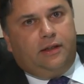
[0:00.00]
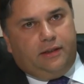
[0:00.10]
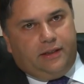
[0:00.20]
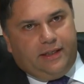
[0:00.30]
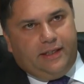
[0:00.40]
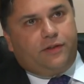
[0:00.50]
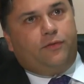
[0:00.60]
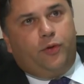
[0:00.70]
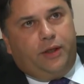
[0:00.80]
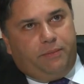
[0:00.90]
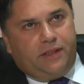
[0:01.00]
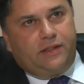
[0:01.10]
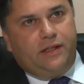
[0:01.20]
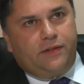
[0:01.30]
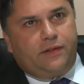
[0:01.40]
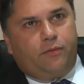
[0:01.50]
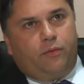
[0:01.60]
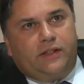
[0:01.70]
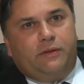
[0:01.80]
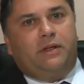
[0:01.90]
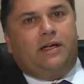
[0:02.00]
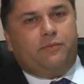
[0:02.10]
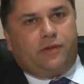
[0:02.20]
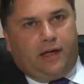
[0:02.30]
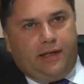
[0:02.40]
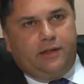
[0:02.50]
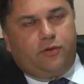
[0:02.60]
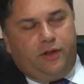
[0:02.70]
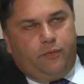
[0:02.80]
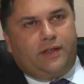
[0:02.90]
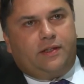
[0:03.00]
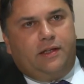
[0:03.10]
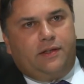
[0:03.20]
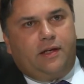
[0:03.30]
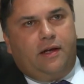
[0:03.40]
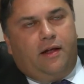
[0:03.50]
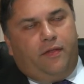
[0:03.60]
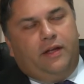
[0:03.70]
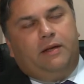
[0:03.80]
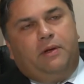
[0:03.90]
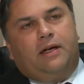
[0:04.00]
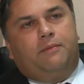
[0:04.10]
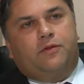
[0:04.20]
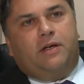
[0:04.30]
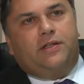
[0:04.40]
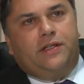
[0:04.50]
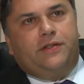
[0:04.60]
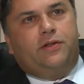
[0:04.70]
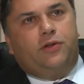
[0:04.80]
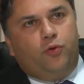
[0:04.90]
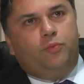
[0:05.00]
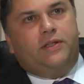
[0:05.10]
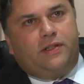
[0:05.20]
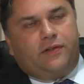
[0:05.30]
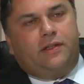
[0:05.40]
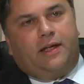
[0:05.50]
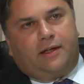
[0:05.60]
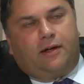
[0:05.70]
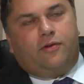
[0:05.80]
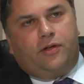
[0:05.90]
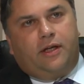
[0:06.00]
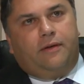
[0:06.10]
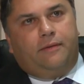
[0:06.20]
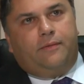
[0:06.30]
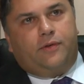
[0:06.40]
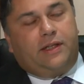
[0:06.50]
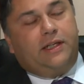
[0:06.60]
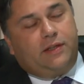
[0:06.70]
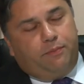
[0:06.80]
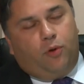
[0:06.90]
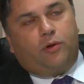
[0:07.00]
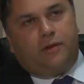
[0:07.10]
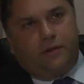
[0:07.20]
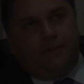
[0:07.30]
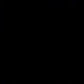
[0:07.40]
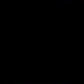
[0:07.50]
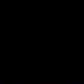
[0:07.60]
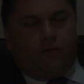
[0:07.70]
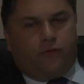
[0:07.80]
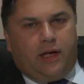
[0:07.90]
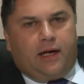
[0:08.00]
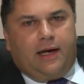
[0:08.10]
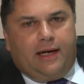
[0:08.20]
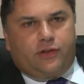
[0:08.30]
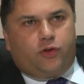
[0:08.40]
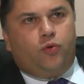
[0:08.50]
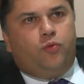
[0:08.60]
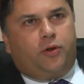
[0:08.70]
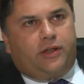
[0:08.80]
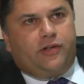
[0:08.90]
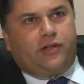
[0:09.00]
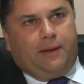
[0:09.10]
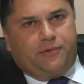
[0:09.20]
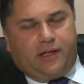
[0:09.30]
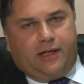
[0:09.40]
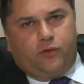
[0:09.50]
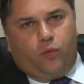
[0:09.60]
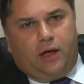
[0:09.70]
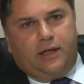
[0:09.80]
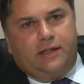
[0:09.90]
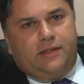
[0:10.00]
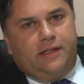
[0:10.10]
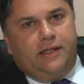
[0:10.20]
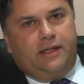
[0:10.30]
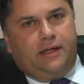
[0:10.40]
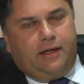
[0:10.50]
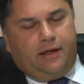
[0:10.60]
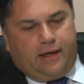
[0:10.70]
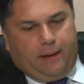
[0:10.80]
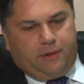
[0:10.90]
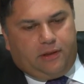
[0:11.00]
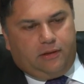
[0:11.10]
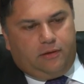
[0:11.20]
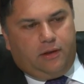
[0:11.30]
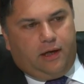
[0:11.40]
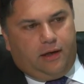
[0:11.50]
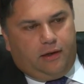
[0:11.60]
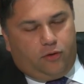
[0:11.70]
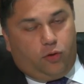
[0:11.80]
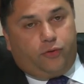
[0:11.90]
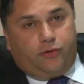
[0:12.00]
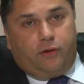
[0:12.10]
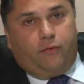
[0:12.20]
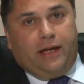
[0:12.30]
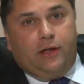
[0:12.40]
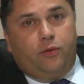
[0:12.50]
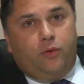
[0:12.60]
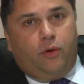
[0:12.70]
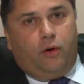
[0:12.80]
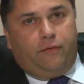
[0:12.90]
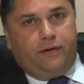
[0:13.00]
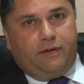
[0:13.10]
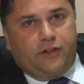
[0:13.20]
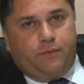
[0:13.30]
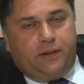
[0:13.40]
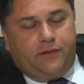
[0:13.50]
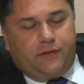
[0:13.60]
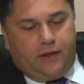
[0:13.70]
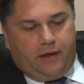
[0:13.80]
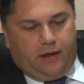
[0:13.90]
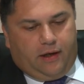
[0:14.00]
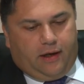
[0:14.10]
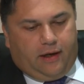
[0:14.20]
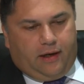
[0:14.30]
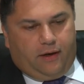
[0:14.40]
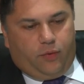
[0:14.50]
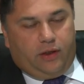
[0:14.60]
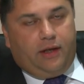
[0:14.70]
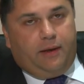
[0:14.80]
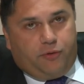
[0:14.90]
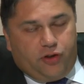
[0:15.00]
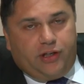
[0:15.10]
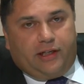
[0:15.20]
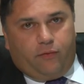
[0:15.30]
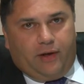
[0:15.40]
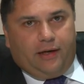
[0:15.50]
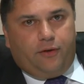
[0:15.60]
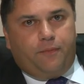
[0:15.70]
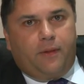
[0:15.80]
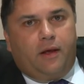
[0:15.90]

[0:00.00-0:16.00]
the ease of doing business, once it becomes clear to investors, then it becomes much easier to do business in that country. So I think it's important. Sri Lanka has two potential upsides. One is the capital growth, so the value of investments will appreciate in value.